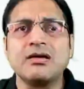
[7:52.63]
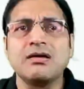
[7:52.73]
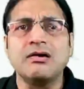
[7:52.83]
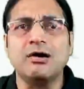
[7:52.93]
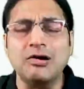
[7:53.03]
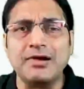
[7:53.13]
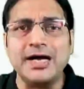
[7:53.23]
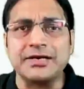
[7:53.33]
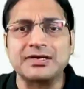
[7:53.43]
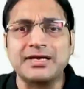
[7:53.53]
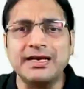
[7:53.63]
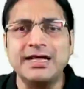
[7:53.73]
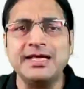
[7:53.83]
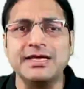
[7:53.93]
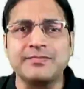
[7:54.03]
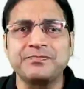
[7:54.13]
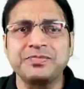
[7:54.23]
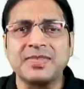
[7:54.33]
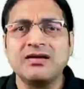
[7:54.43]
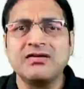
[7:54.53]
Alright, can he?
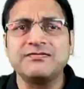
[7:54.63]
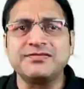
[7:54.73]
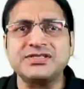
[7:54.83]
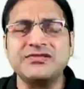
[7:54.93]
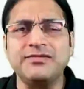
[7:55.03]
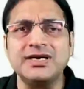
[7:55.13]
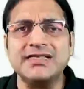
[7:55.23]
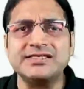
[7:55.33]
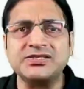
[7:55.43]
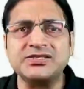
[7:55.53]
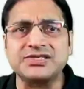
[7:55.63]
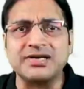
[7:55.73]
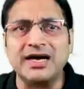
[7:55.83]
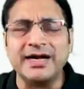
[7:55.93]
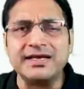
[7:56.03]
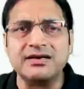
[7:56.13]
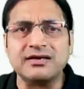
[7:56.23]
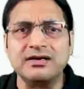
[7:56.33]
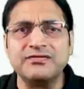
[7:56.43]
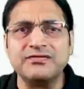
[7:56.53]
First of all, is a strike
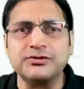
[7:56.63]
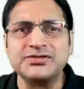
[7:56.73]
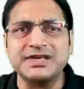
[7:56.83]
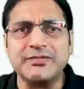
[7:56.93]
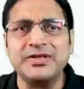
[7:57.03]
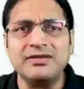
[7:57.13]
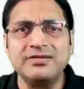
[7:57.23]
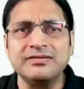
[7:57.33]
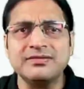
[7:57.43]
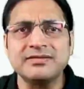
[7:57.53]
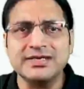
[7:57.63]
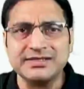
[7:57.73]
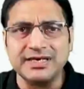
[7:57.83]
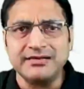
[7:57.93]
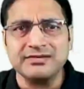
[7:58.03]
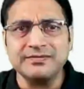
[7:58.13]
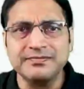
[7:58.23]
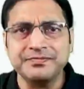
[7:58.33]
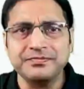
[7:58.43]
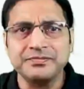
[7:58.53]
unforeseeable? Is it?
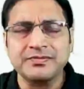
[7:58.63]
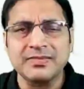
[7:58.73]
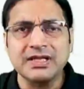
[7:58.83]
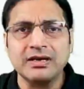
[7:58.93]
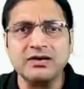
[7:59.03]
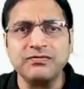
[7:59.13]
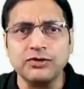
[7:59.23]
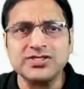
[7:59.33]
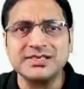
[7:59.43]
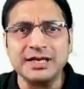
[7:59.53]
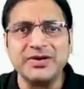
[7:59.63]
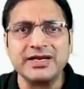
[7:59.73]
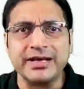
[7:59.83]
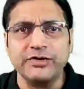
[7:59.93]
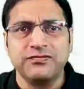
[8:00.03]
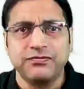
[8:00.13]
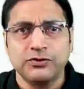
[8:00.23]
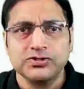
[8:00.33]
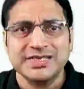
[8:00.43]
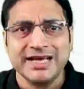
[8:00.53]
Unforeseeable? Can you
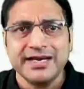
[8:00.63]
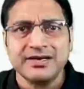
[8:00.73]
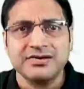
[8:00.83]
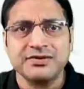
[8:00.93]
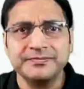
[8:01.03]
foresee it?